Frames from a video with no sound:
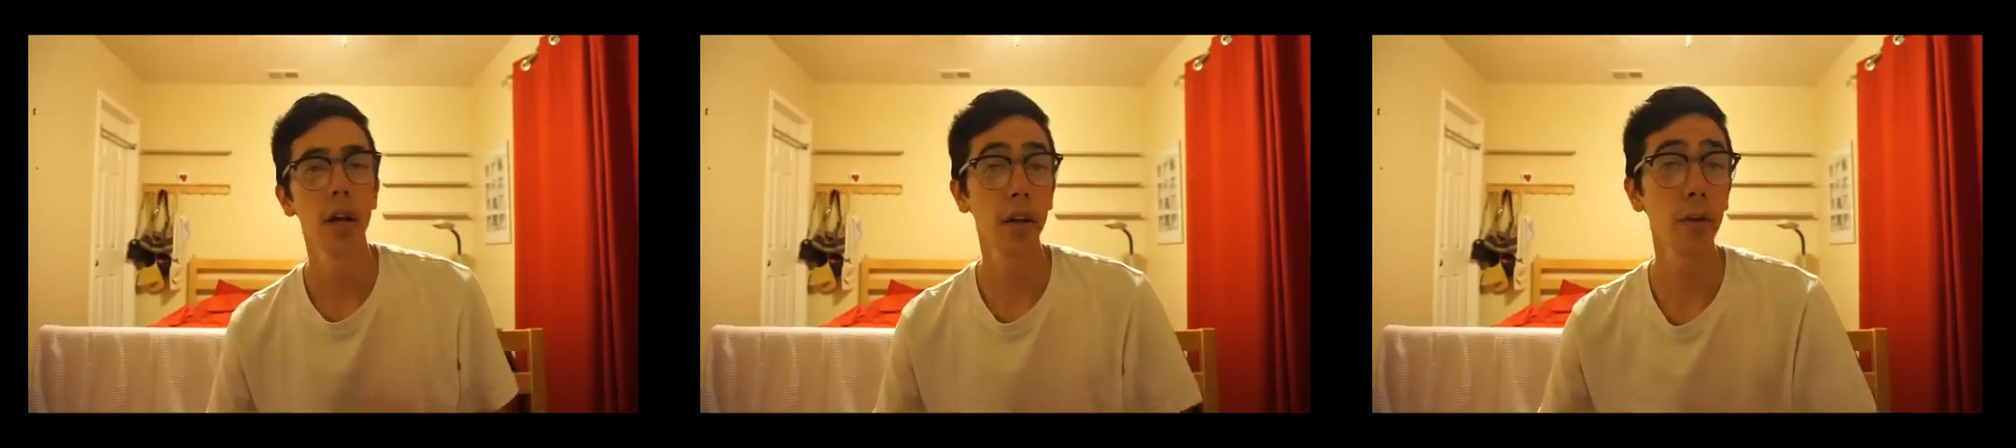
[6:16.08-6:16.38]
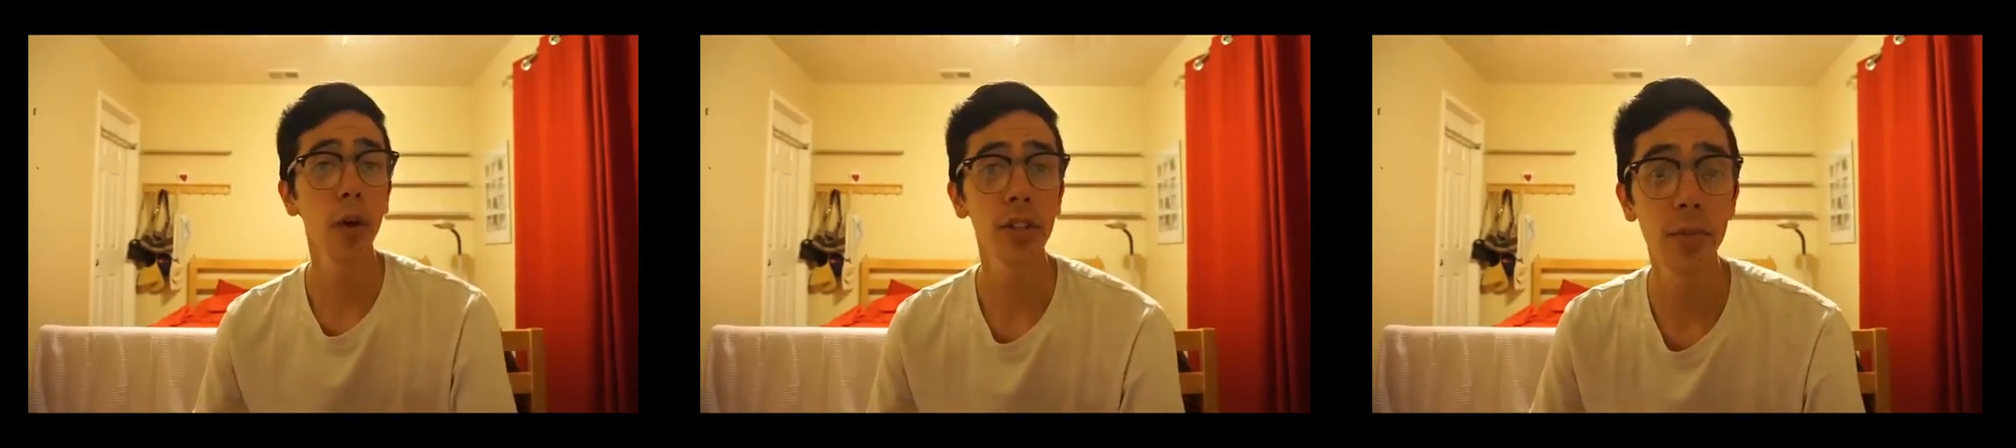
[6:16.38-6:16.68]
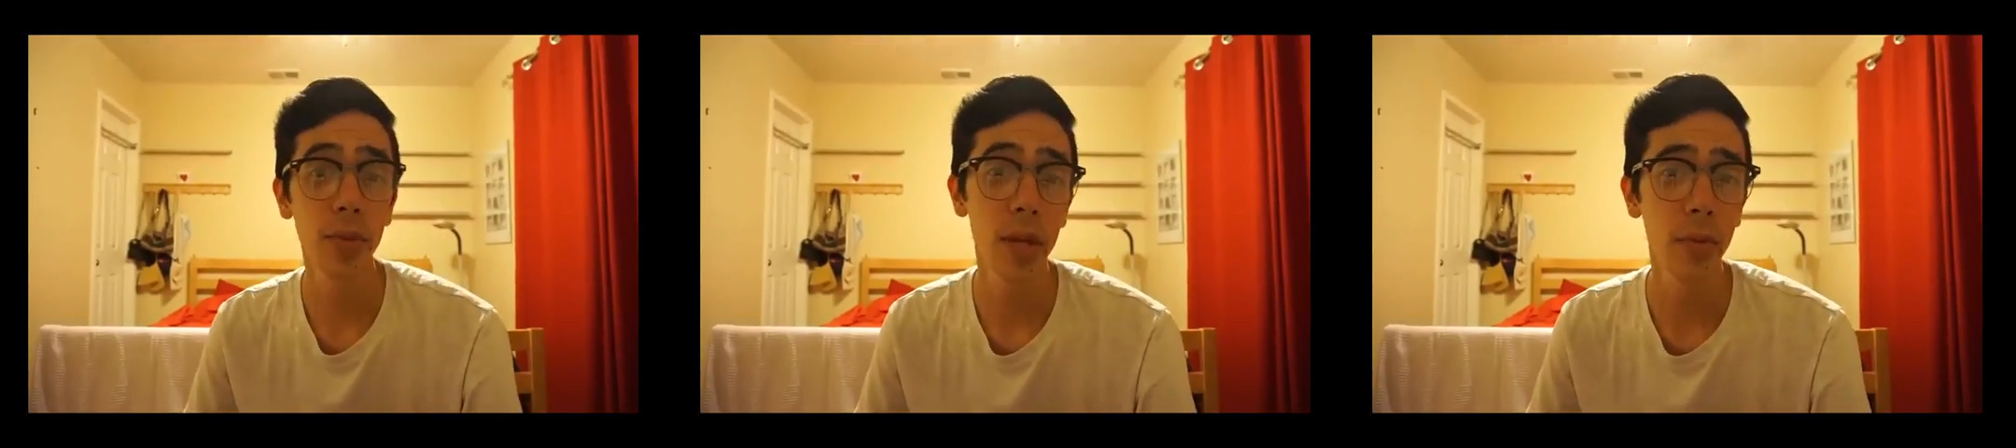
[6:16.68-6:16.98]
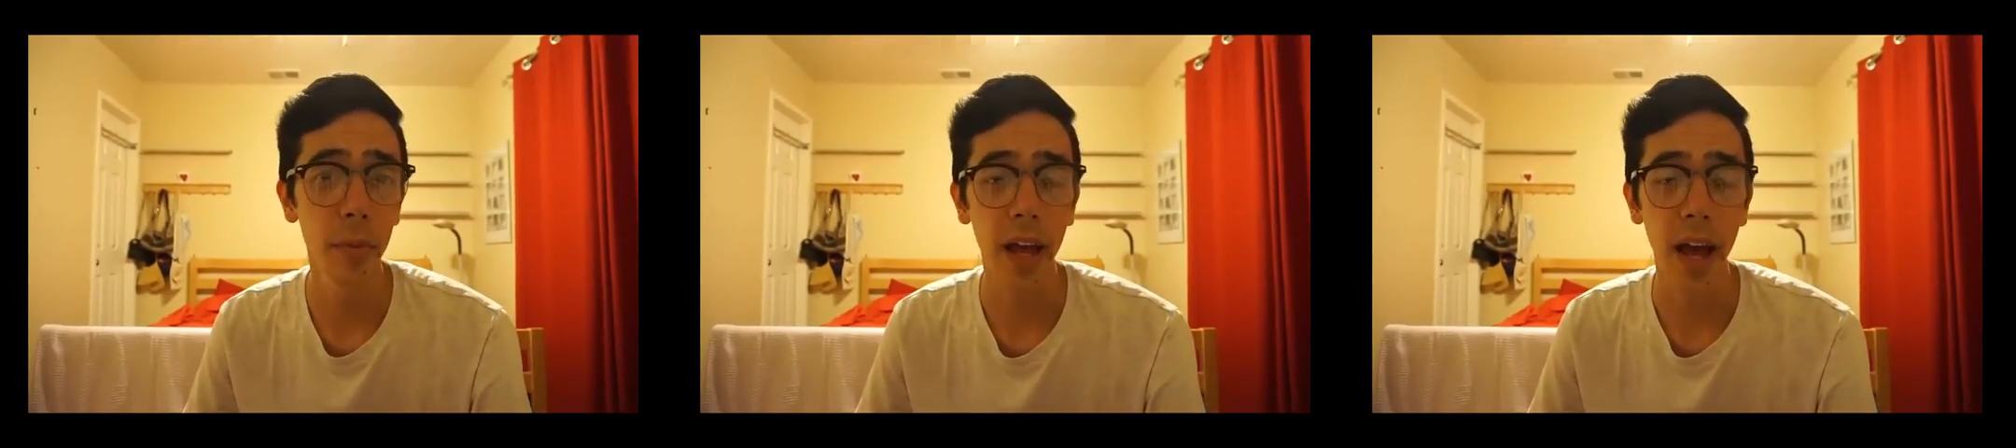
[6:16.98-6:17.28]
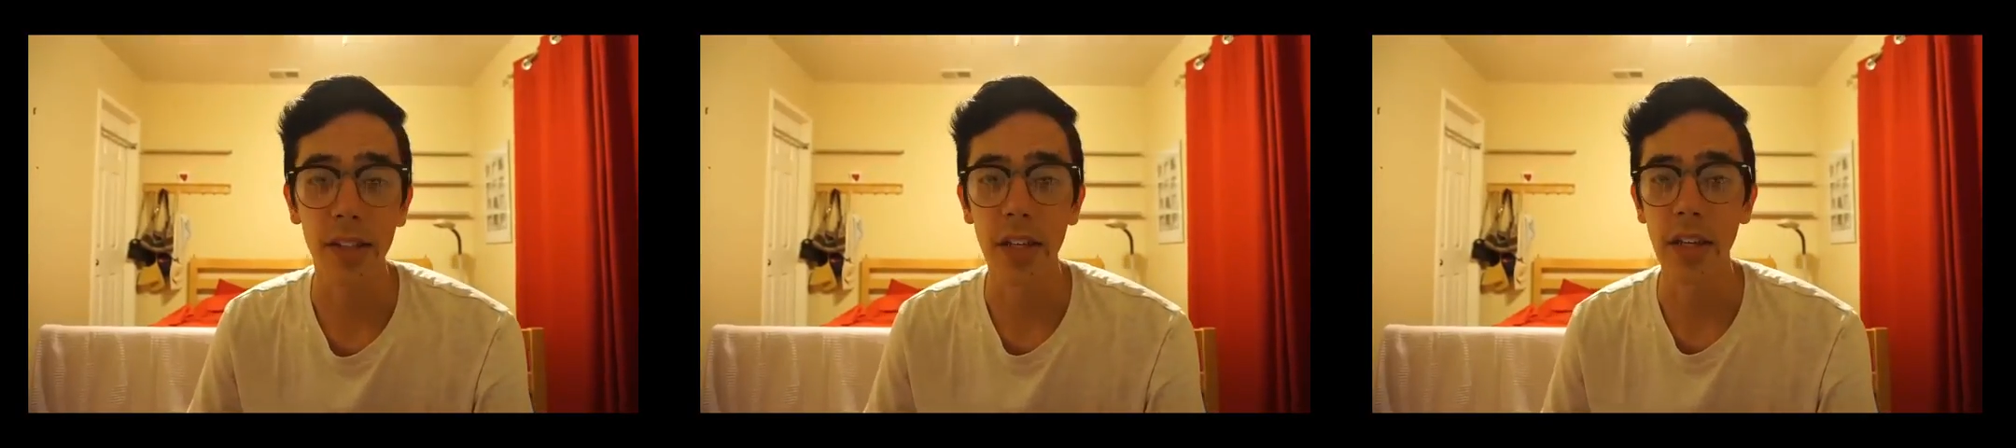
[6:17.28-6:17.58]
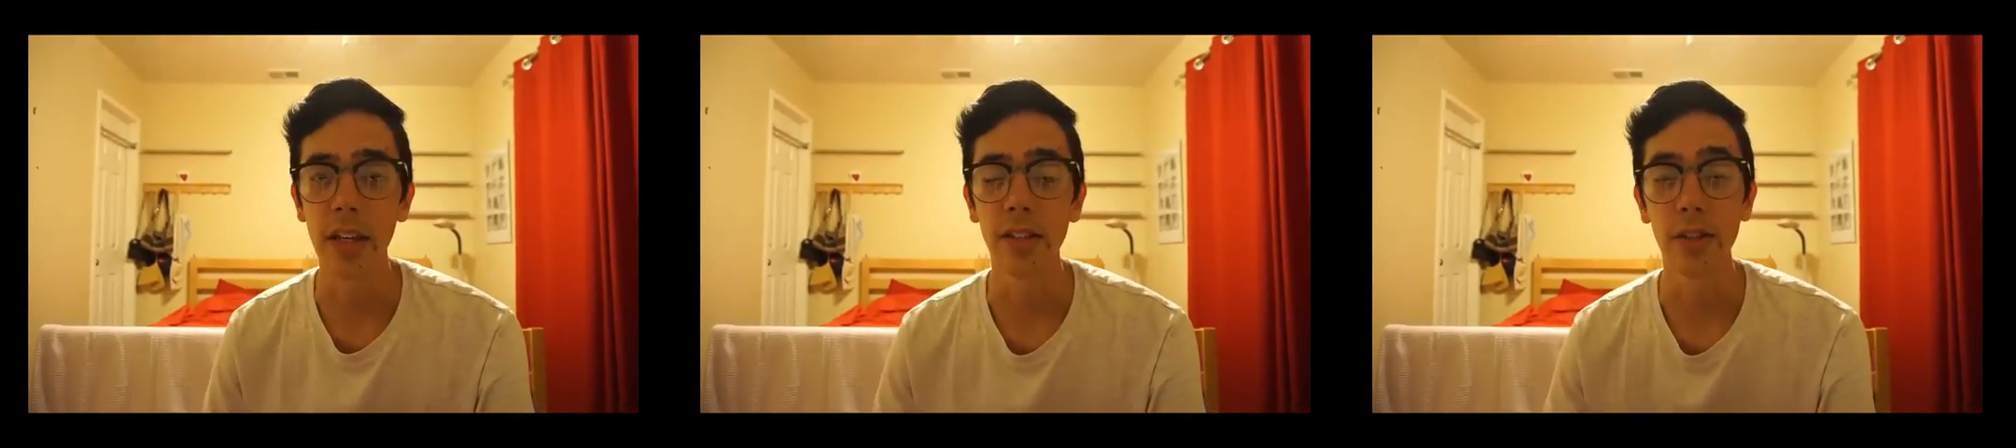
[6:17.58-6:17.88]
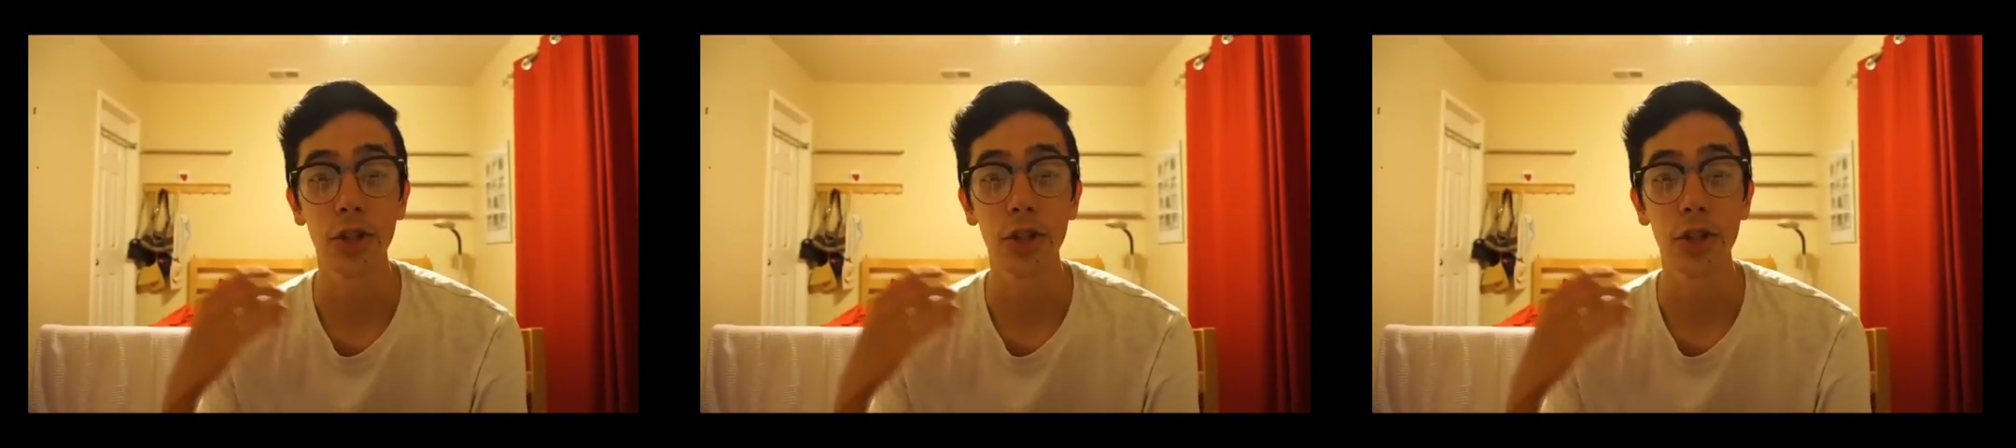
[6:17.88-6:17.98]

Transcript: Another question people have been asking is,